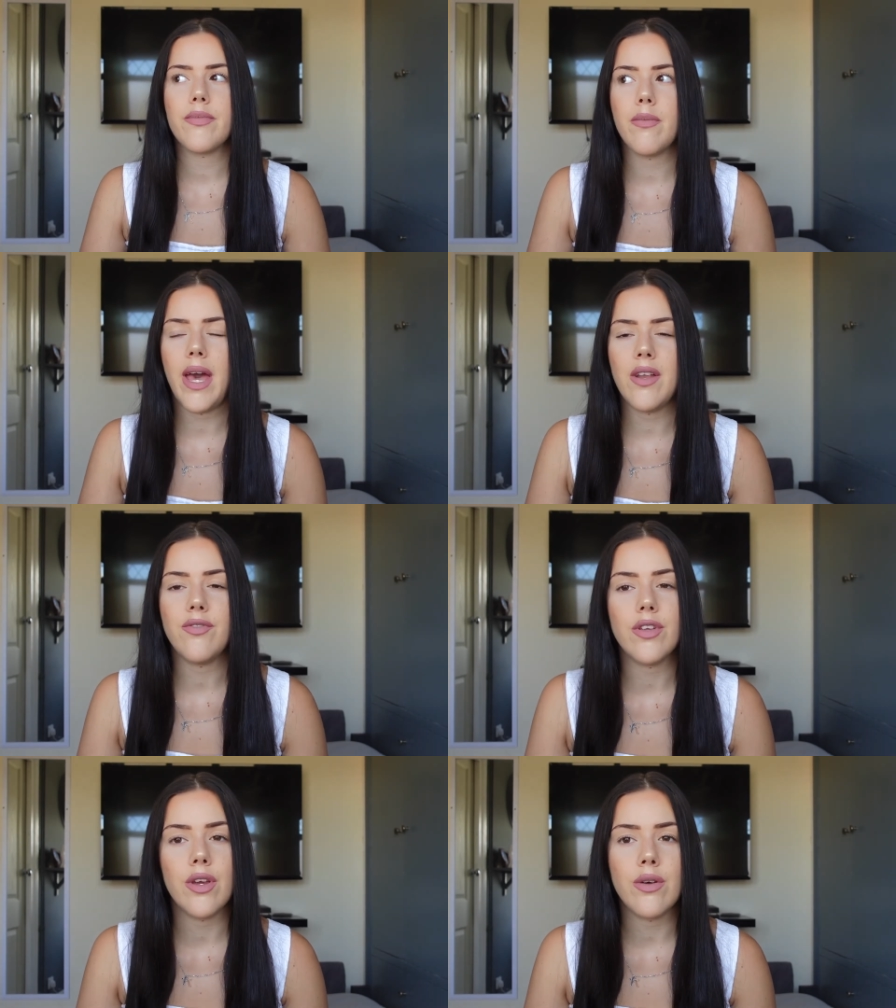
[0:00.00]
bad
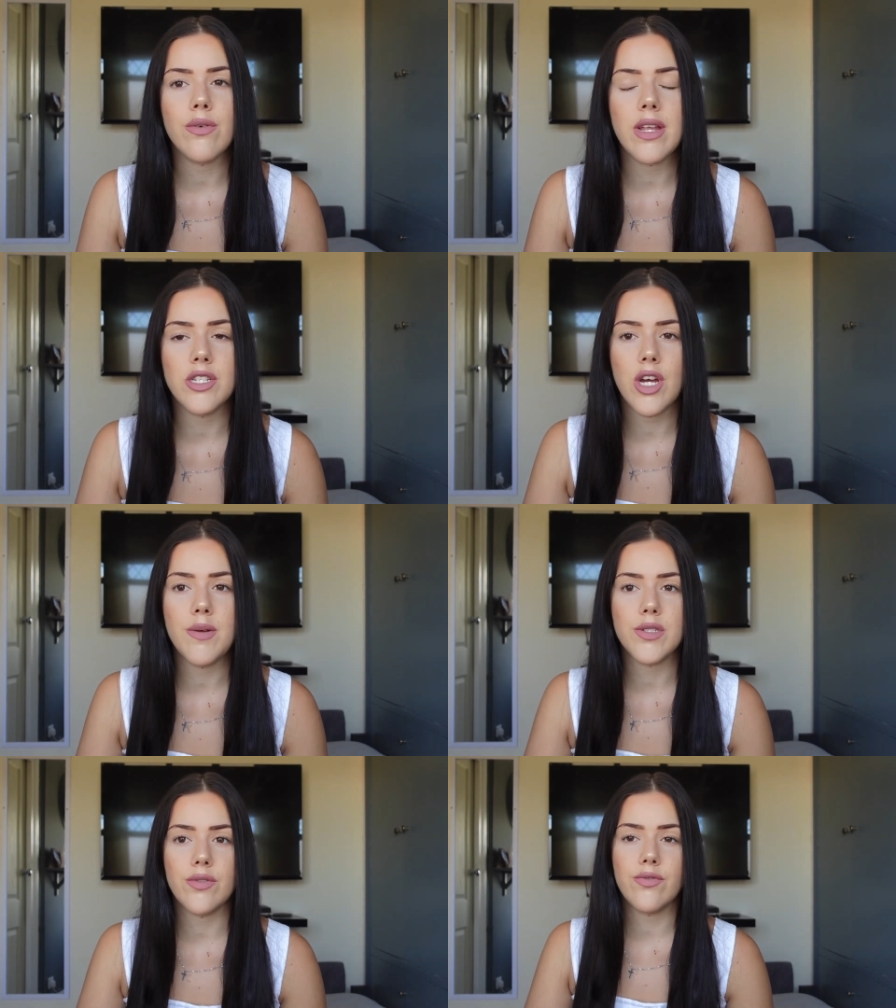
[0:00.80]
for you in
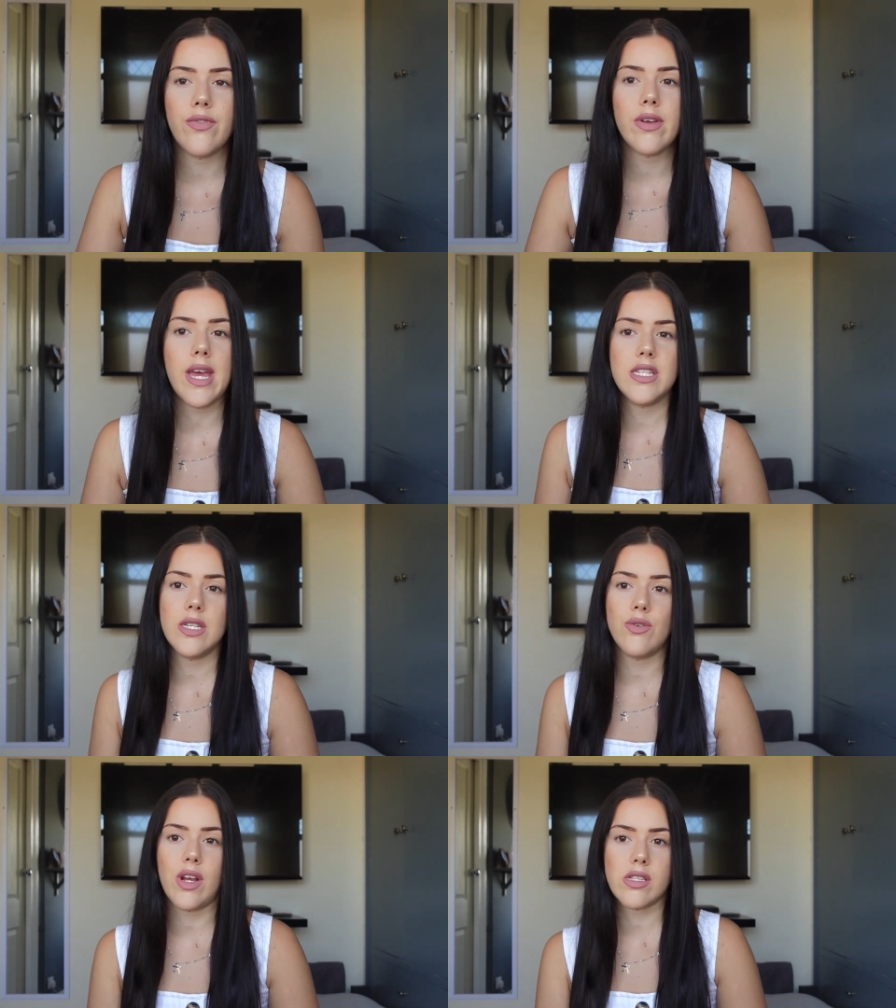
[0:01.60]
terms of
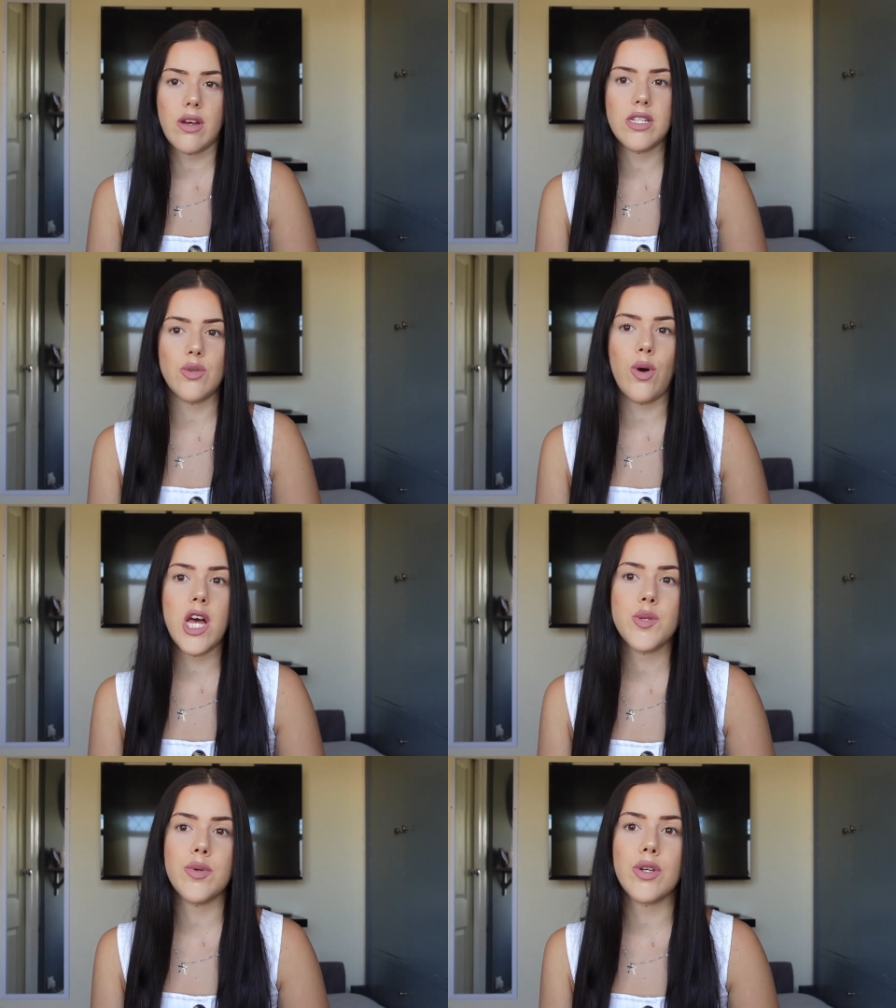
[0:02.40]
getting your anxiety
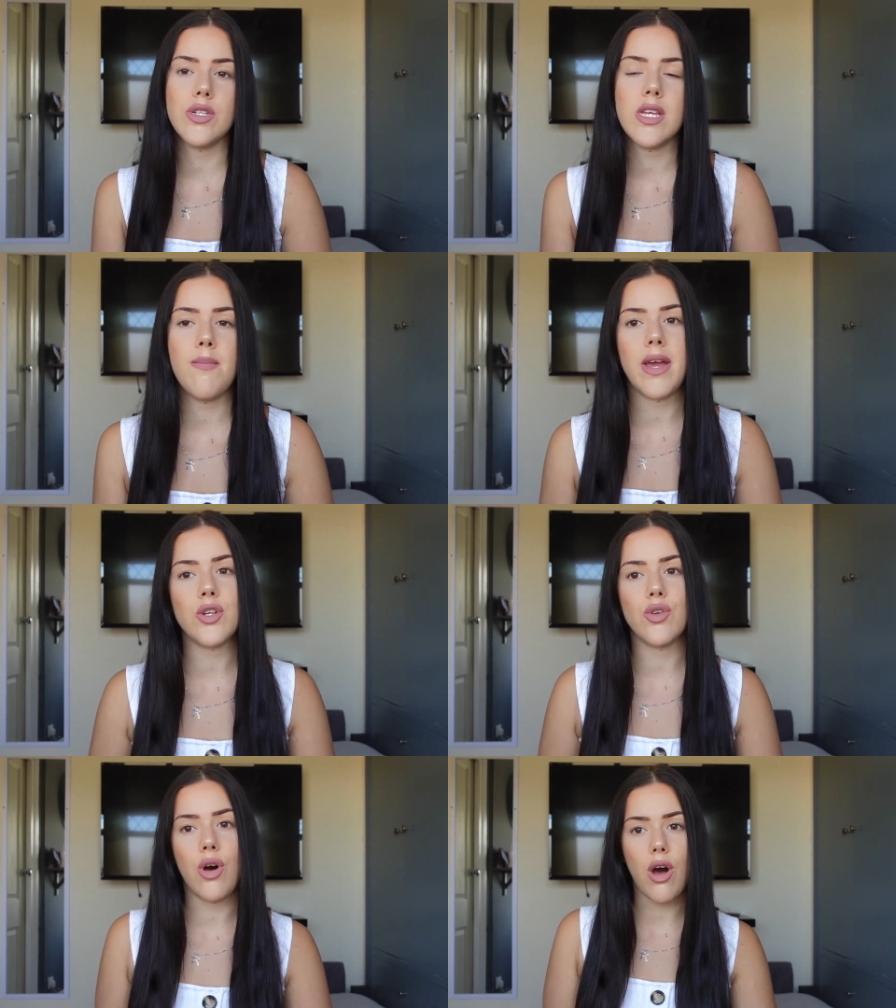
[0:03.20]
worse because it
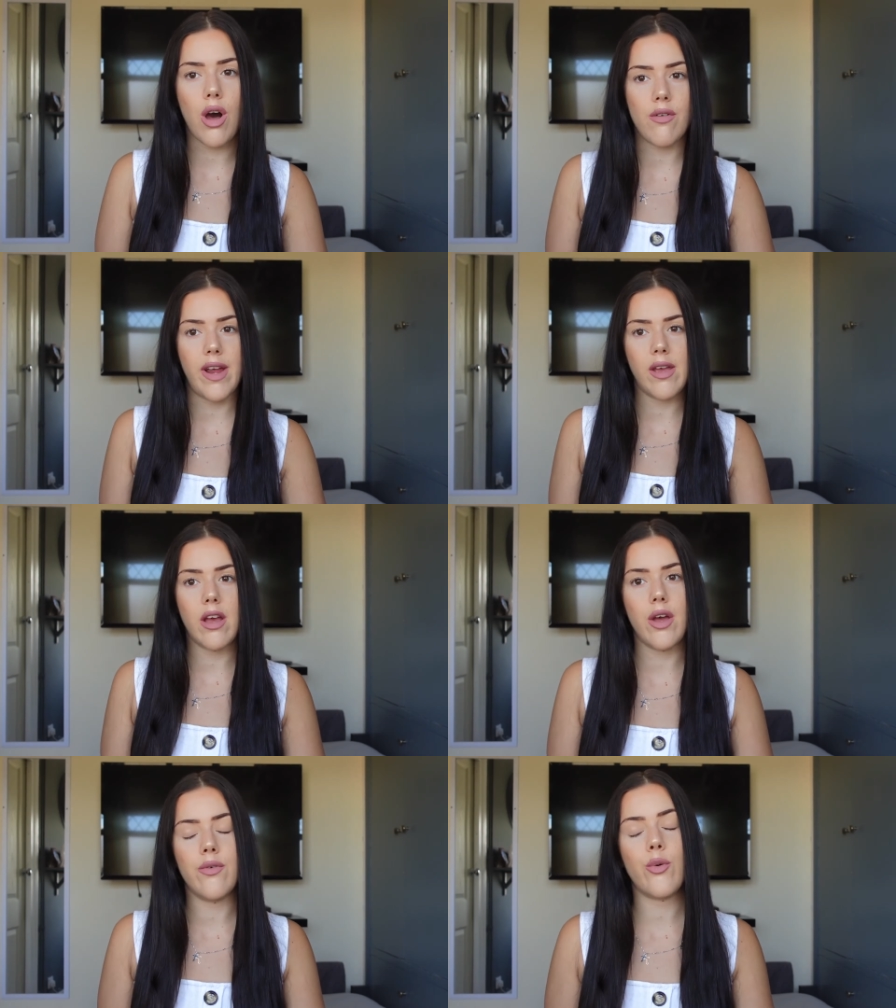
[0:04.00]
makes your heart rate
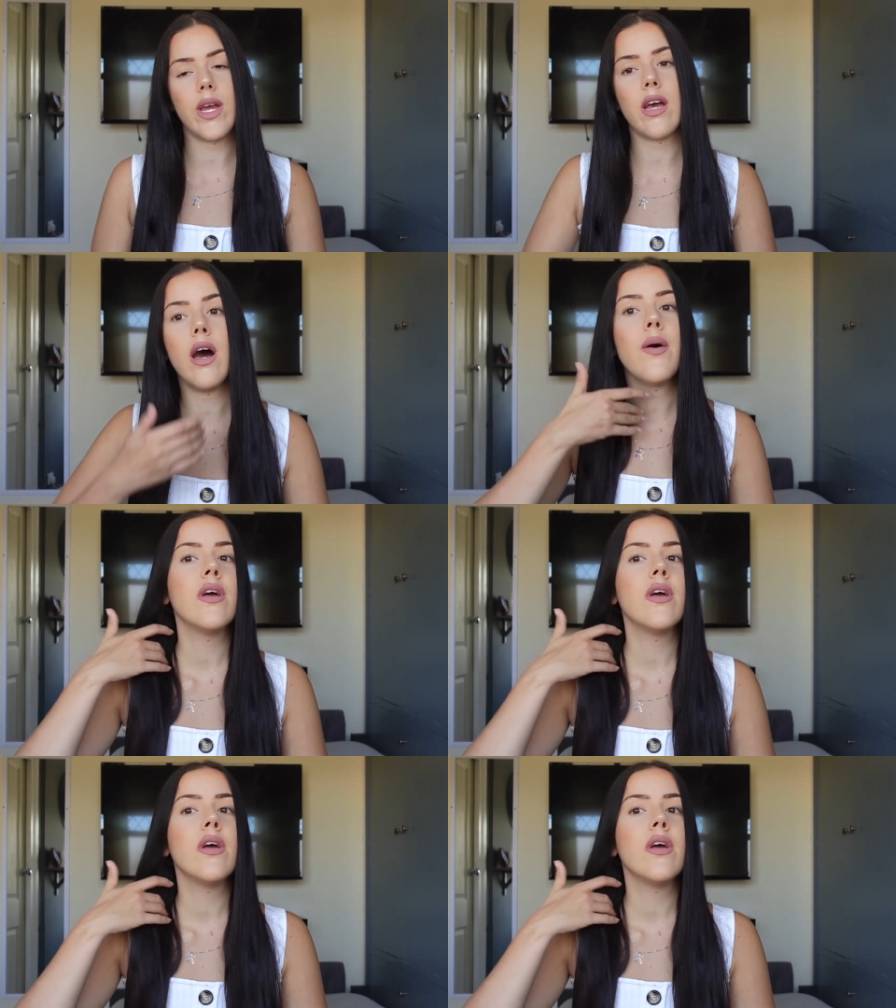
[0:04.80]
go quicker.